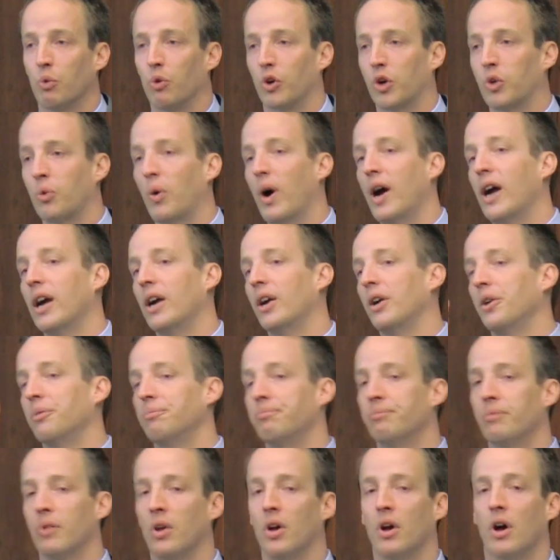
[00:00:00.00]

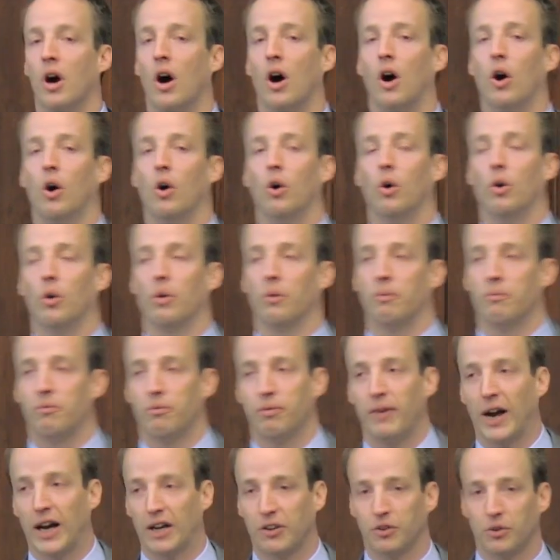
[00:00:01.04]
required all
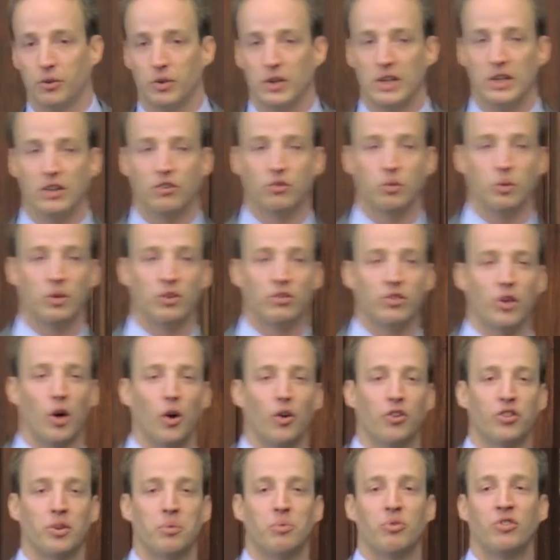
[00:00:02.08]
factories to
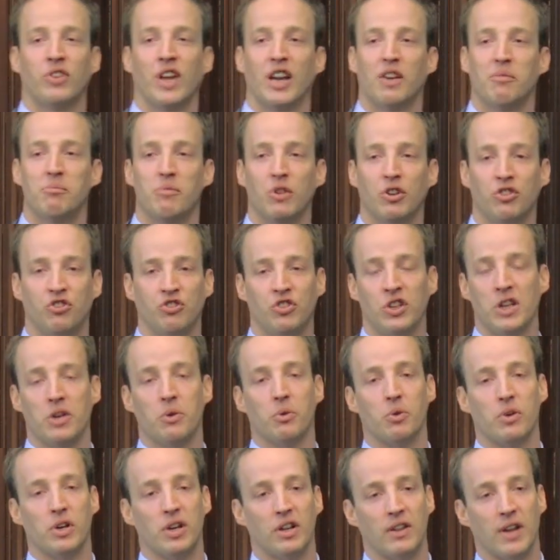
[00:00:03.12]
install some set of
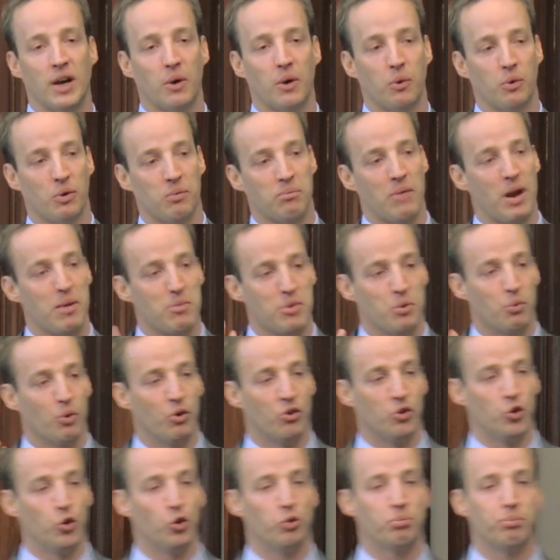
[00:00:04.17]
machinery that would maybe
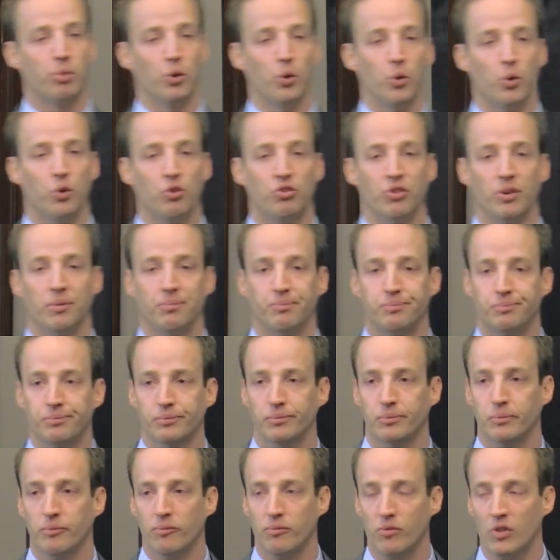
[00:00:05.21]
reduce pollution.
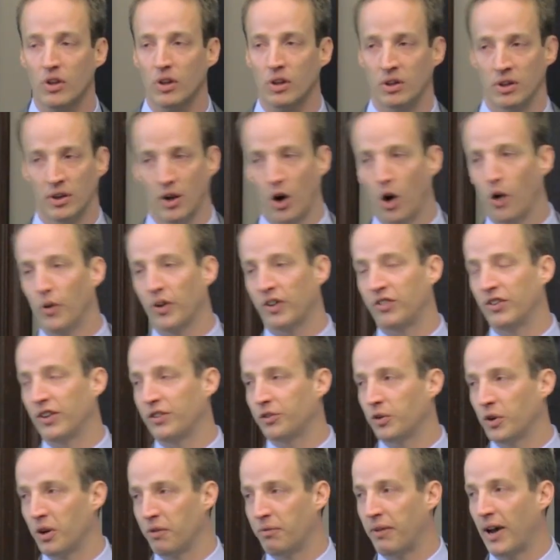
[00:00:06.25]
All
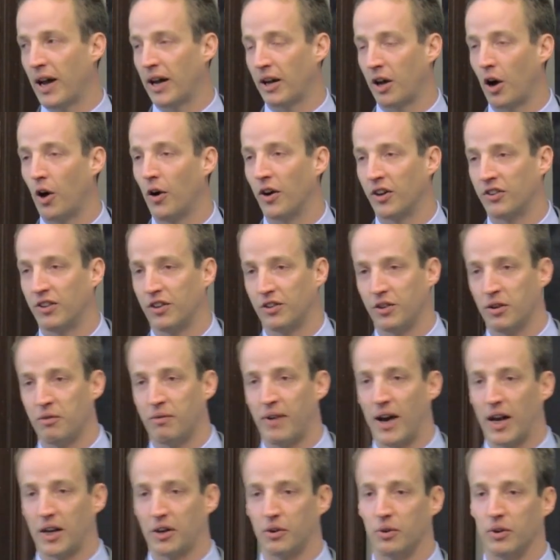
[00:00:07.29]
existing, all existing
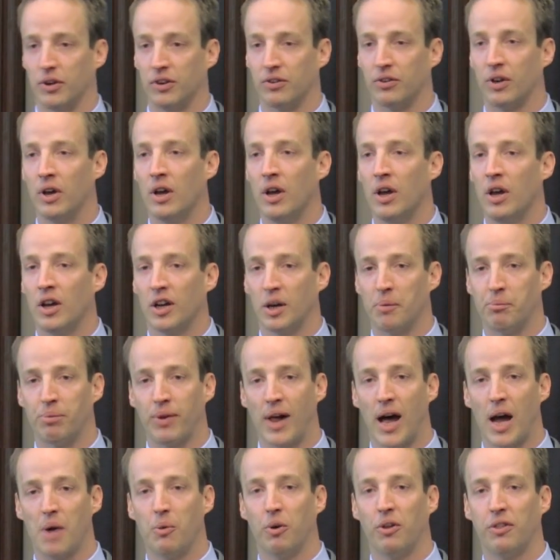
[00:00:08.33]
factories
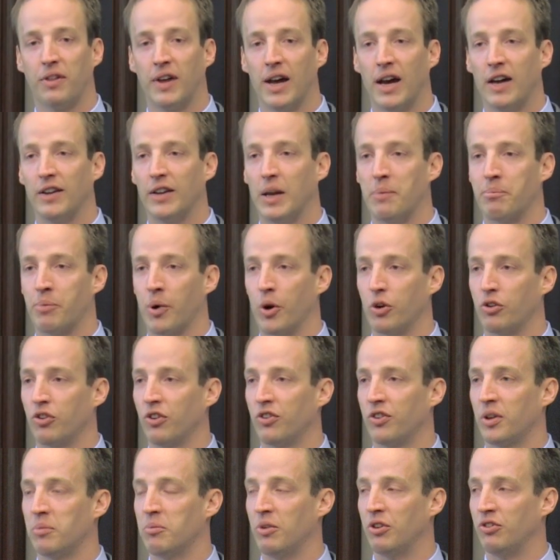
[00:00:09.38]
comply with that. They
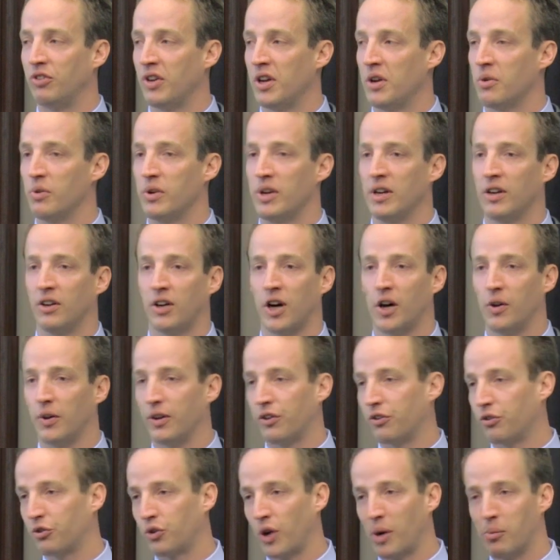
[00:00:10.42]
purchase the machinery, call
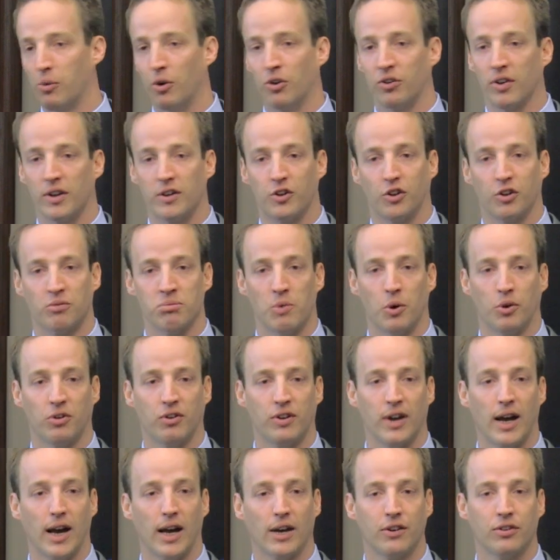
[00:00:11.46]
it scrubbers on their
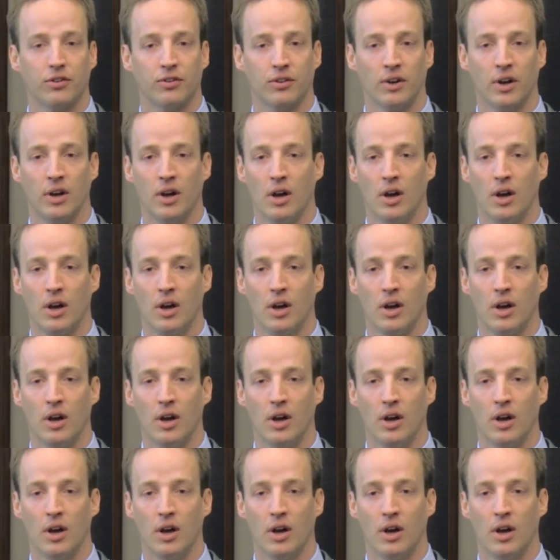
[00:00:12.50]
smokestacks.